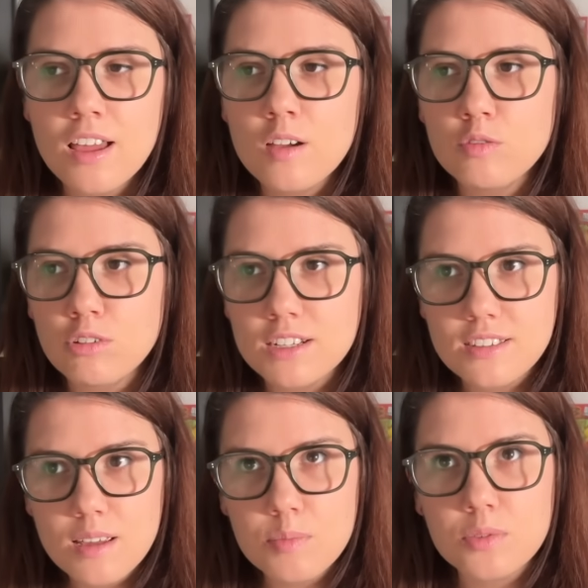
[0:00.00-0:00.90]
For
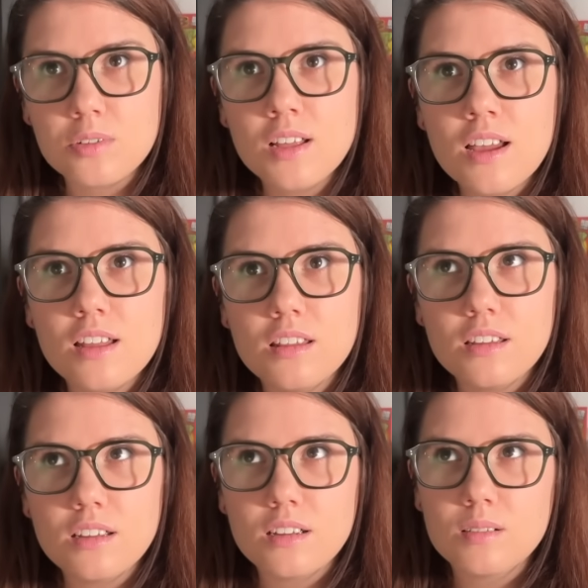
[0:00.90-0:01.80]
example,
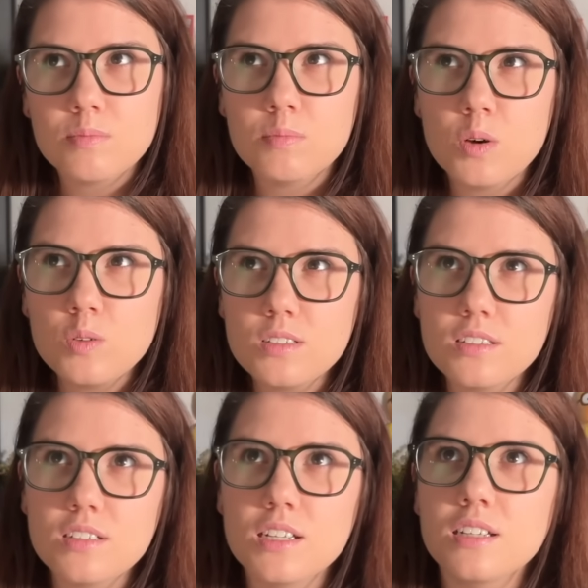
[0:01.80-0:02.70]
the
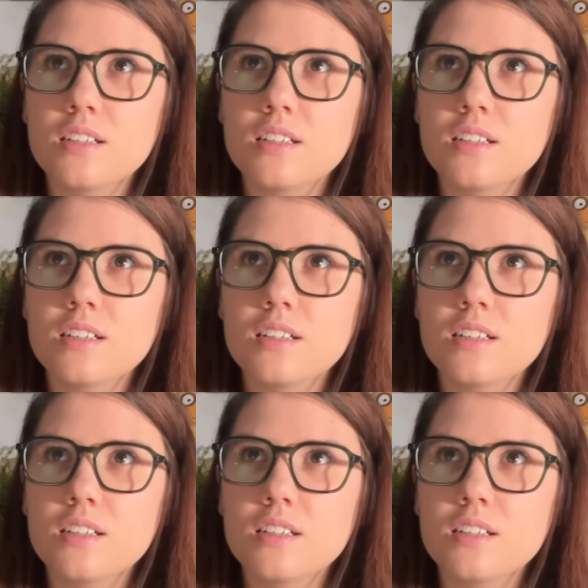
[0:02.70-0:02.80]
most,